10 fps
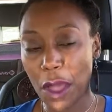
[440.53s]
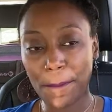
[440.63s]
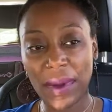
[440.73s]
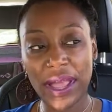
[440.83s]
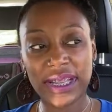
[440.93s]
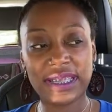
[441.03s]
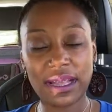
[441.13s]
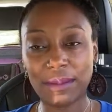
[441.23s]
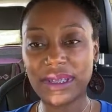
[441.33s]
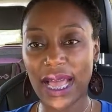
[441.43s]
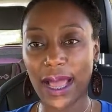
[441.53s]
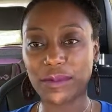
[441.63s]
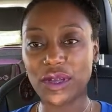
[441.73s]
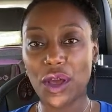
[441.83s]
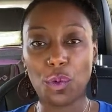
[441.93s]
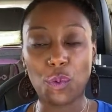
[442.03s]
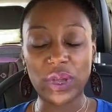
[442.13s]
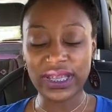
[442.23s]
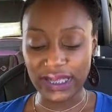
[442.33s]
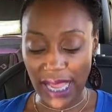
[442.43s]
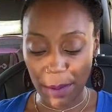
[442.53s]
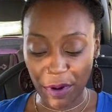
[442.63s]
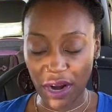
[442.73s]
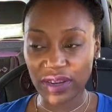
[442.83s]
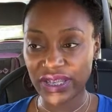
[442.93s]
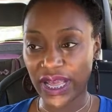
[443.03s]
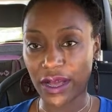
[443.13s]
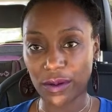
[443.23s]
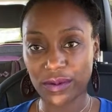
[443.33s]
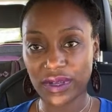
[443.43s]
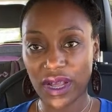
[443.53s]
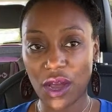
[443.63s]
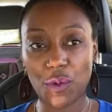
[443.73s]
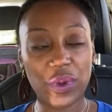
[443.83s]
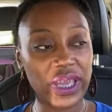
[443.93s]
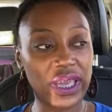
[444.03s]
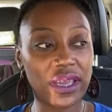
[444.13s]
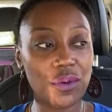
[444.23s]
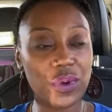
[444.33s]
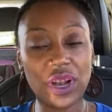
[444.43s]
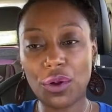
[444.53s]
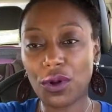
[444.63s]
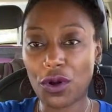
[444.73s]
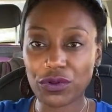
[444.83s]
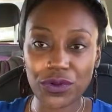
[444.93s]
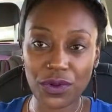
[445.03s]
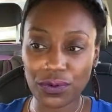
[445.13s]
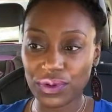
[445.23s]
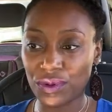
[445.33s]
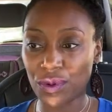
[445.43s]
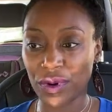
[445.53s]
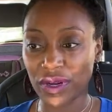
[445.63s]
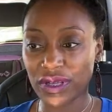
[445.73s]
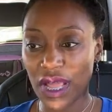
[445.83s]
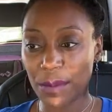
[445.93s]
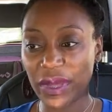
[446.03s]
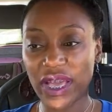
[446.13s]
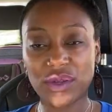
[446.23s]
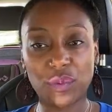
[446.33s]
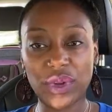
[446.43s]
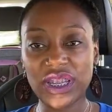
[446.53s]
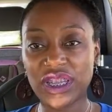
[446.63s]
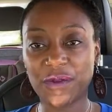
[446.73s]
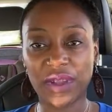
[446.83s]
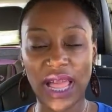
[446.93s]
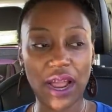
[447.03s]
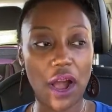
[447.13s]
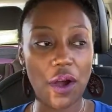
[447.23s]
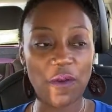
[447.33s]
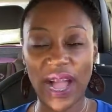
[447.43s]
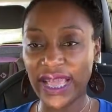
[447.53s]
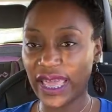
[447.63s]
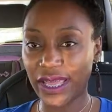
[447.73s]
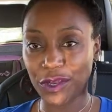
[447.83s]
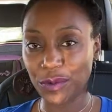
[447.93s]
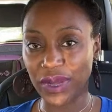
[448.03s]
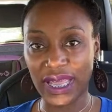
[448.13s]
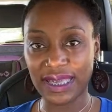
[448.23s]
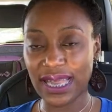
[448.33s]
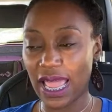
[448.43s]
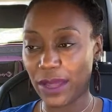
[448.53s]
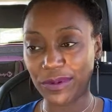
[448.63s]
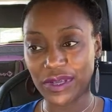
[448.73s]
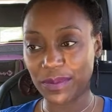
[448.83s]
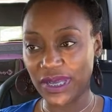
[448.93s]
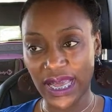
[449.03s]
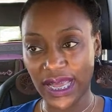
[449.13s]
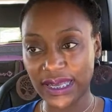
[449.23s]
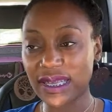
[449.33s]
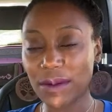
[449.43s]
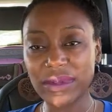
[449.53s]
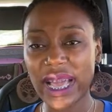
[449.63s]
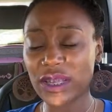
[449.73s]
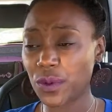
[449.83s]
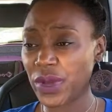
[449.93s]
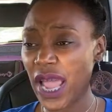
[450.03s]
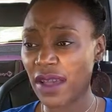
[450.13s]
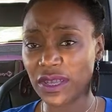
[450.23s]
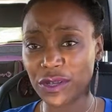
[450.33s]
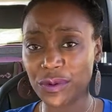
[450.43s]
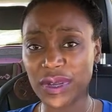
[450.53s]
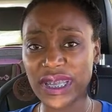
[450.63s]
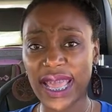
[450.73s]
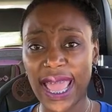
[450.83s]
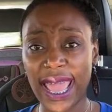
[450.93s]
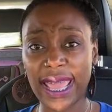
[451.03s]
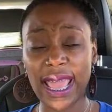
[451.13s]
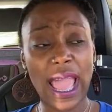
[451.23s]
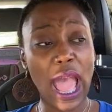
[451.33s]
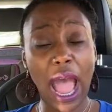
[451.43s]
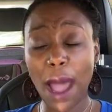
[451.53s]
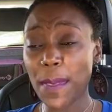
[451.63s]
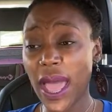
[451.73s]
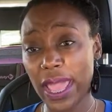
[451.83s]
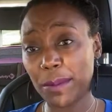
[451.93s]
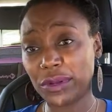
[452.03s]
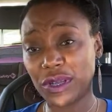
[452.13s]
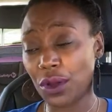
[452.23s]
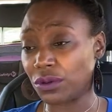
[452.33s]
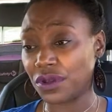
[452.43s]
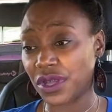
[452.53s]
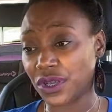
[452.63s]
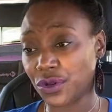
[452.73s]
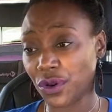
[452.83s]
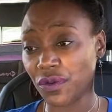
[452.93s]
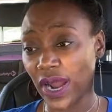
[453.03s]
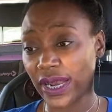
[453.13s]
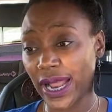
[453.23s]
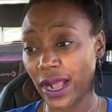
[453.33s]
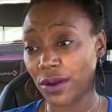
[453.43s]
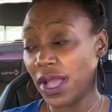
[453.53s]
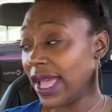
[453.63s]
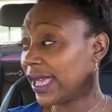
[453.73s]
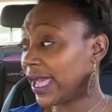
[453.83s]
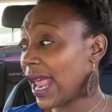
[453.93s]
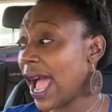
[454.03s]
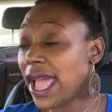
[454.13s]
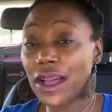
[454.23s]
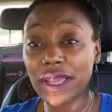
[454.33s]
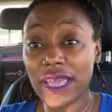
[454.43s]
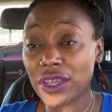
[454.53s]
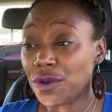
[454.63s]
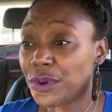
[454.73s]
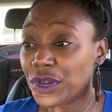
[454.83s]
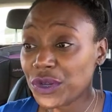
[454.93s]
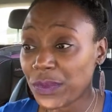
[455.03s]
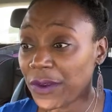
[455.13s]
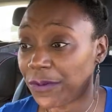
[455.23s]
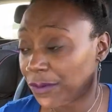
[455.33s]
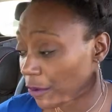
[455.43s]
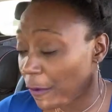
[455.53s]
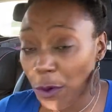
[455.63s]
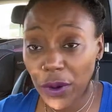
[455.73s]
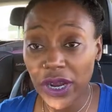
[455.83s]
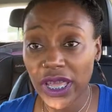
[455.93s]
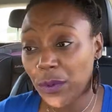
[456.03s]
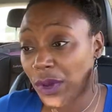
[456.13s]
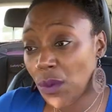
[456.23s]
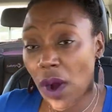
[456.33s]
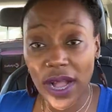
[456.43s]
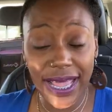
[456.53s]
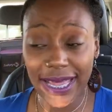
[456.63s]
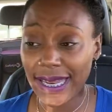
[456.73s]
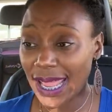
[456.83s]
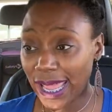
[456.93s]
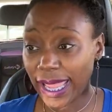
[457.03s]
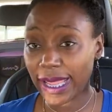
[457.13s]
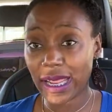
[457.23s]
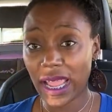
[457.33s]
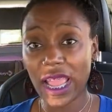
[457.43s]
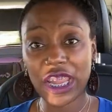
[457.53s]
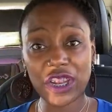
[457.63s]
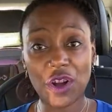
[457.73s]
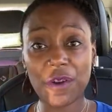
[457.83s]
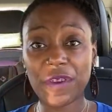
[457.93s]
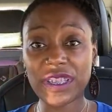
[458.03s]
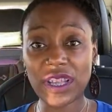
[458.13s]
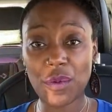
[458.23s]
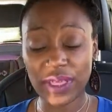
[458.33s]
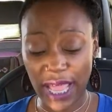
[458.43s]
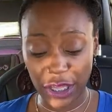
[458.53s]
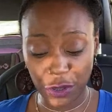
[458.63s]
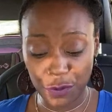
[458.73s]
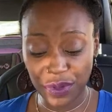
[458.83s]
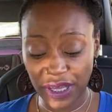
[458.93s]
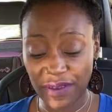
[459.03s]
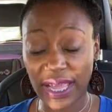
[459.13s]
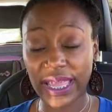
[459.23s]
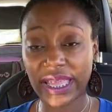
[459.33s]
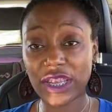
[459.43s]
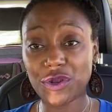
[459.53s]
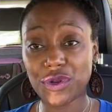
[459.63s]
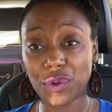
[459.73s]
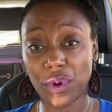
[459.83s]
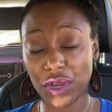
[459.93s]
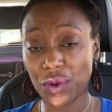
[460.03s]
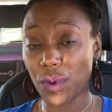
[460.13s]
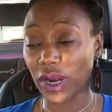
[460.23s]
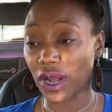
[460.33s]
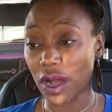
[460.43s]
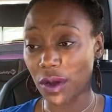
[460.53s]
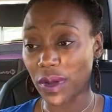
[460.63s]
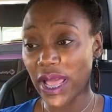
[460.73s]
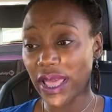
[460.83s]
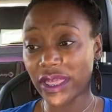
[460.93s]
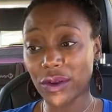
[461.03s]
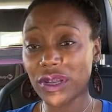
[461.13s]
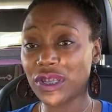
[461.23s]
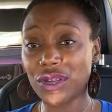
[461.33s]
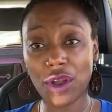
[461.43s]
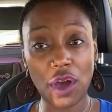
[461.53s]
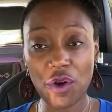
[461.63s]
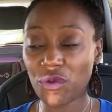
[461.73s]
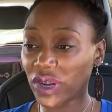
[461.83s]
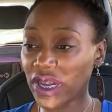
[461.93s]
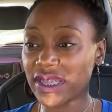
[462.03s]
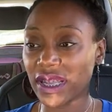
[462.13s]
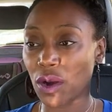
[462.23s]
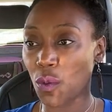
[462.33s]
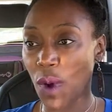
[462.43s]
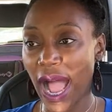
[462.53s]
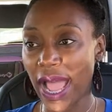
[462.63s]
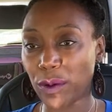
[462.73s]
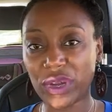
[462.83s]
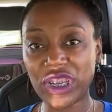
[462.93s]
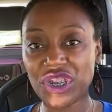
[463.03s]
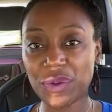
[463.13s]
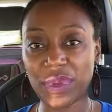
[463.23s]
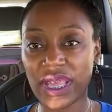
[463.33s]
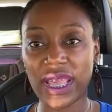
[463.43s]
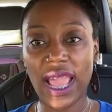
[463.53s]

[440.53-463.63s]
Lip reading: but sometimes we stop ourselves. We don't go through those doors because we just feel like, oh, if I can't do it, it's not able to be done. Sometimes what we have to do is say, hey, I'm not able to go through this door right now. Can I help? Can you push me forward? Can we walk hand in hand? If it's someone that you believe that can get you to where you want to go, there is no reason why we should be